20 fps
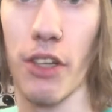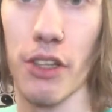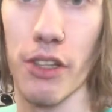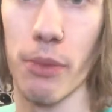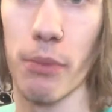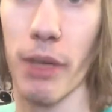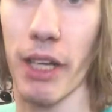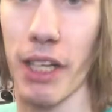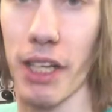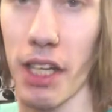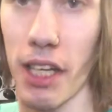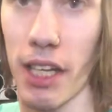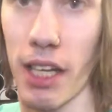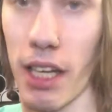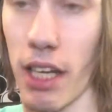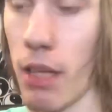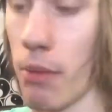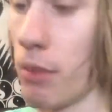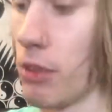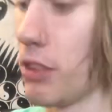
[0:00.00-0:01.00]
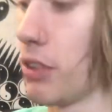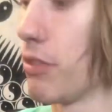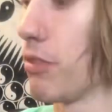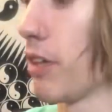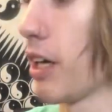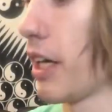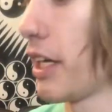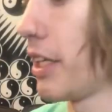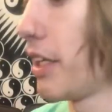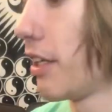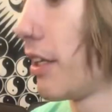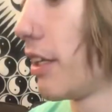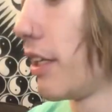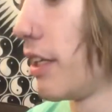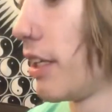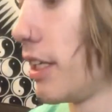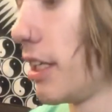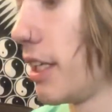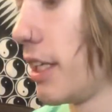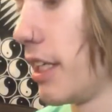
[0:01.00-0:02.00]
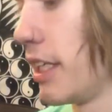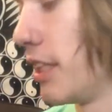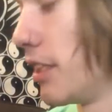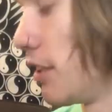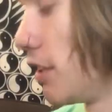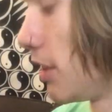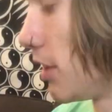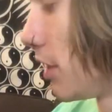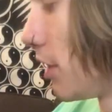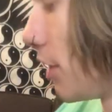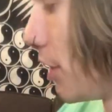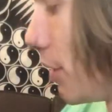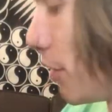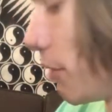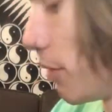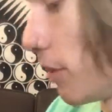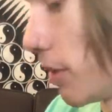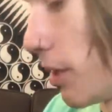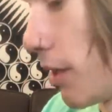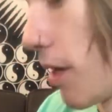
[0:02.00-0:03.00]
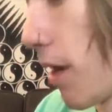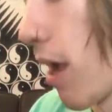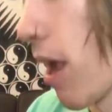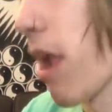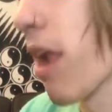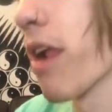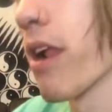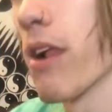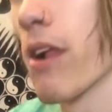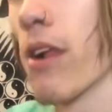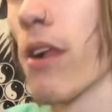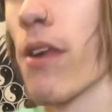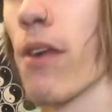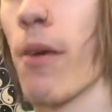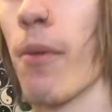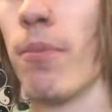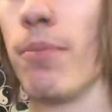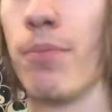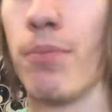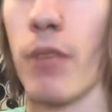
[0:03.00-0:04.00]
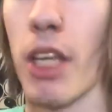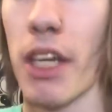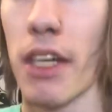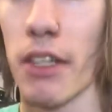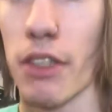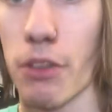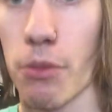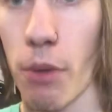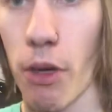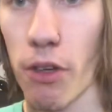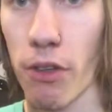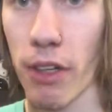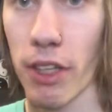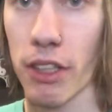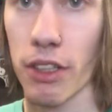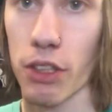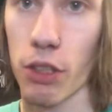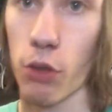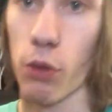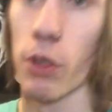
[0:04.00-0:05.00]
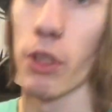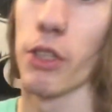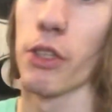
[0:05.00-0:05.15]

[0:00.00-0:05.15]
your bike and able to ride is to take your spoke wrench or your